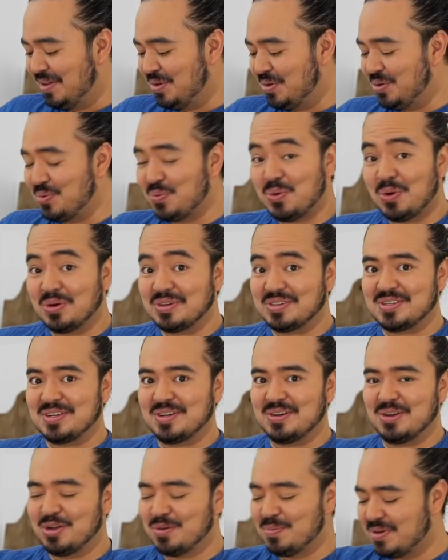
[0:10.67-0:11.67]
you'd want to
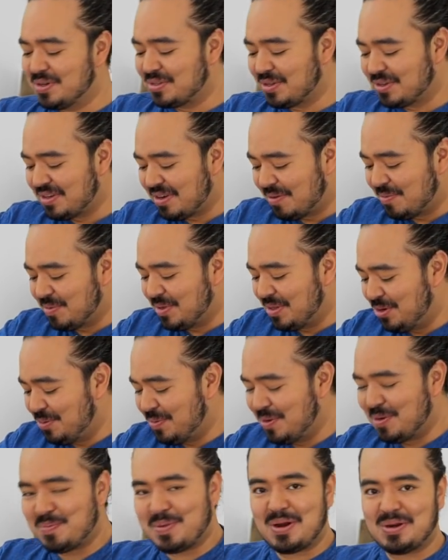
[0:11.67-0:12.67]
know, because I'm a
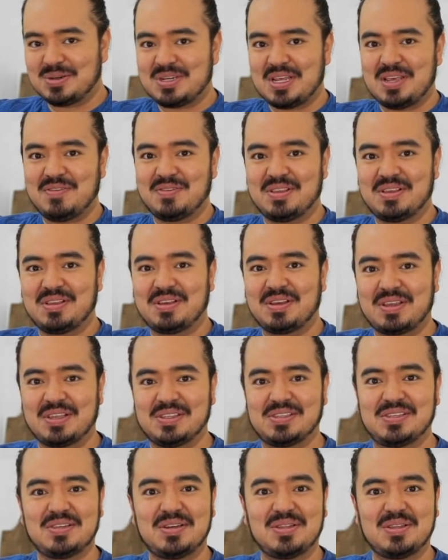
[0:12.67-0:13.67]
little bit embarrassed to even
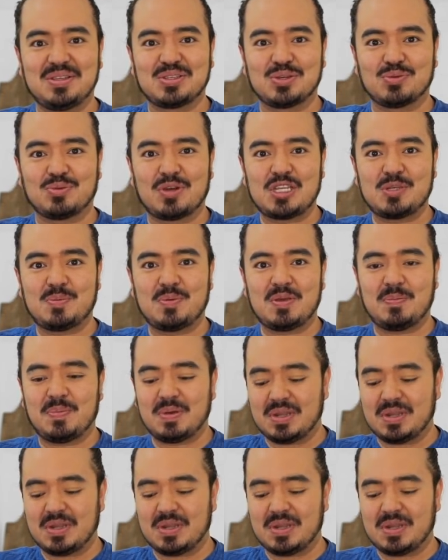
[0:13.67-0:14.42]
consider this a recipe,